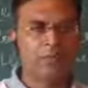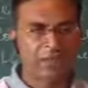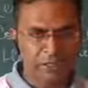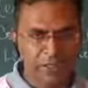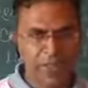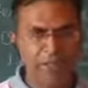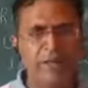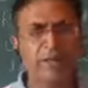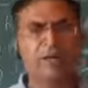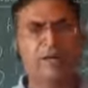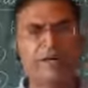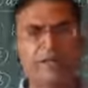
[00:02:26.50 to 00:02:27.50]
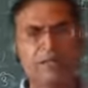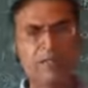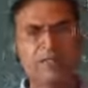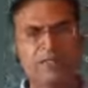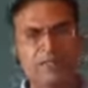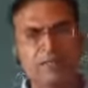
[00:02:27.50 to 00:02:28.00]
In airline
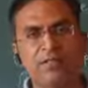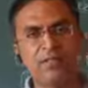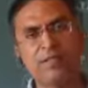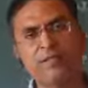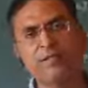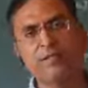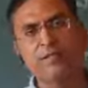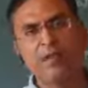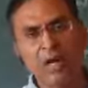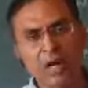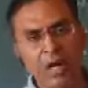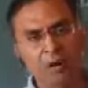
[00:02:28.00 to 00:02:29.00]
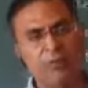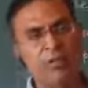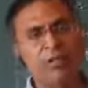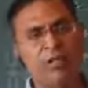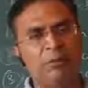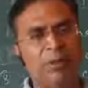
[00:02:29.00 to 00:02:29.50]
databases, how
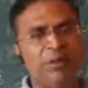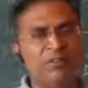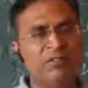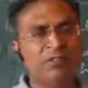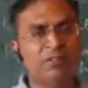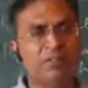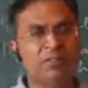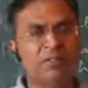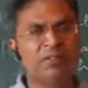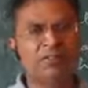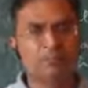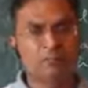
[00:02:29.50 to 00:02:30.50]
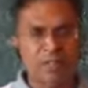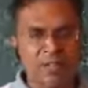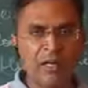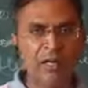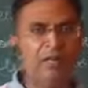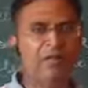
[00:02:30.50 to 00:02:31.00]
the departure,
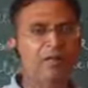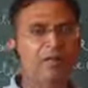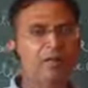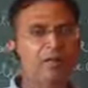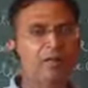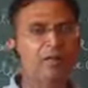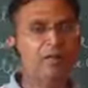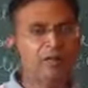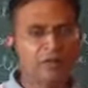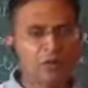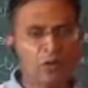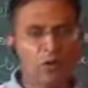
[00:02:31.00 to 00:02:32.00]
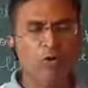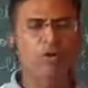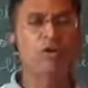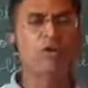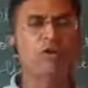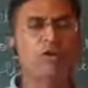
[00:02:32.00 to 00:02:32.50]
arrival, means
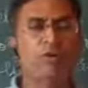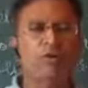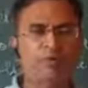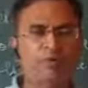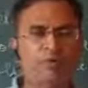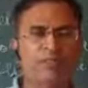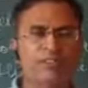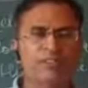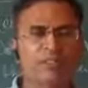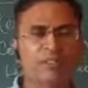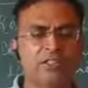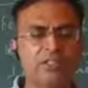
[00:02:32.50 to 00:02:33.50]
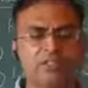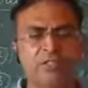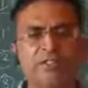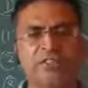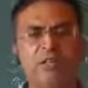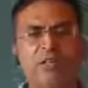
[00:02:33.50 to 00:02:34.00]
all information is
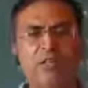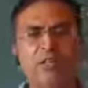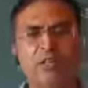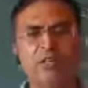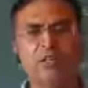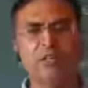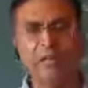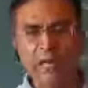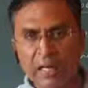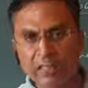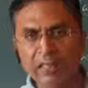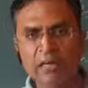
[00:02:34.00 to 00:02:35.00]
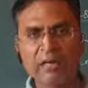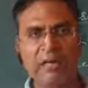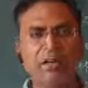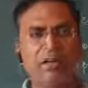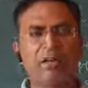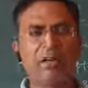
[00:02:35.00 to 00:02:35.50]
gathered
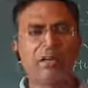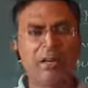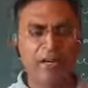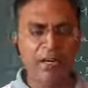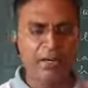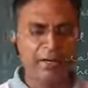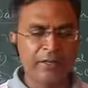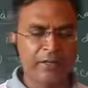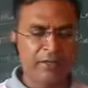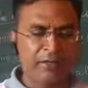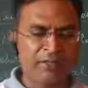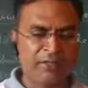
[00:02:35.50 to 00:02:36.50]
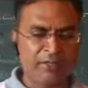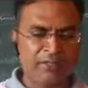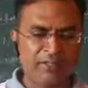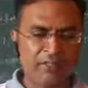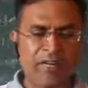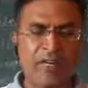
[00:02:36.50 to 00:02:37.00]
in airline
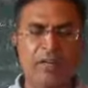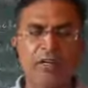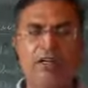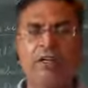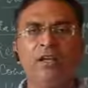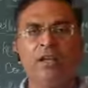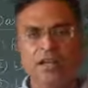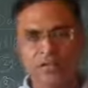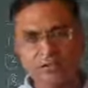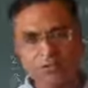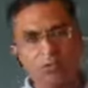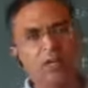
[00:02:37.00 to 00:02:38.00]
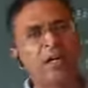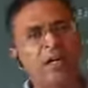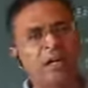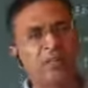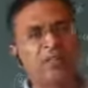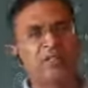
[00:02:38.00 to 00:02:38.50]
databases, and school
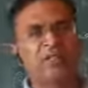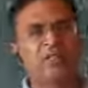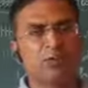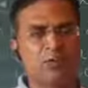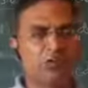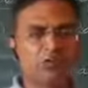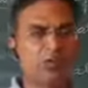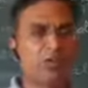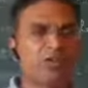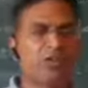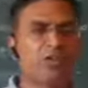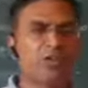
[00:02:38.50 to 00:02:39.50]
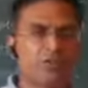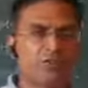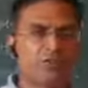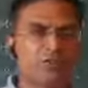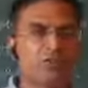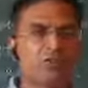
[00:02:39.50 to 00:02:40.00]
databases also. It
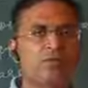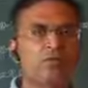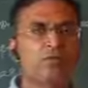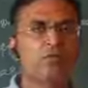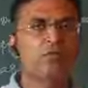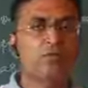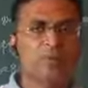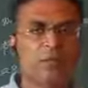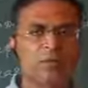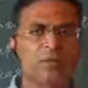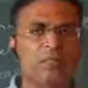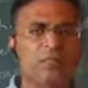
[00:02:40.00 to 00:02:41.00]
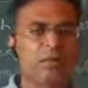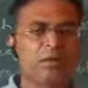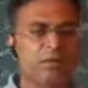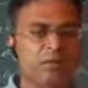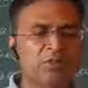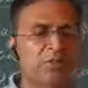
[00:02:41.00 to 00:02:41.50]
is one of the
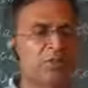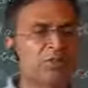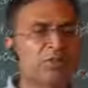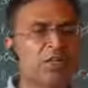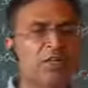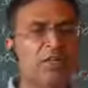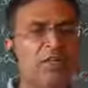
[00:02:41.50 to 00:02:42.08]
examples of the